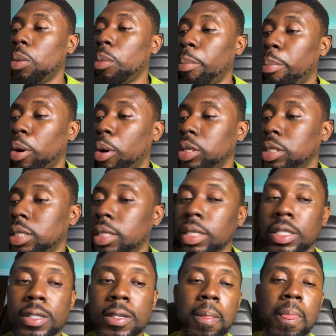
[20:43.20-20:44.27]

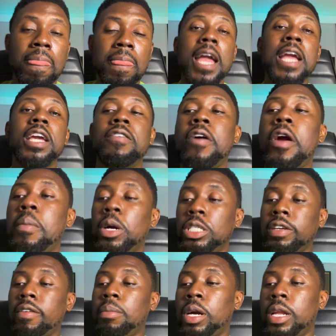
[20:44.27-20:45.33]
boxes. Thank you very much,
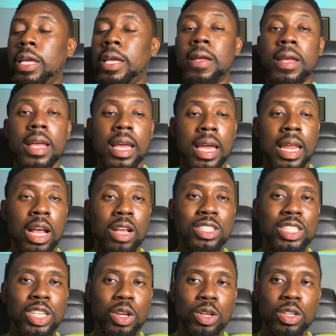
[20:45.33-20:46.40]
everybody, and I'll
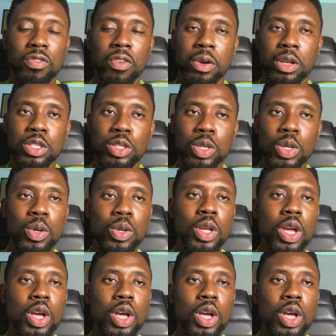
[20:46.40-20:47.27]
see us very soon.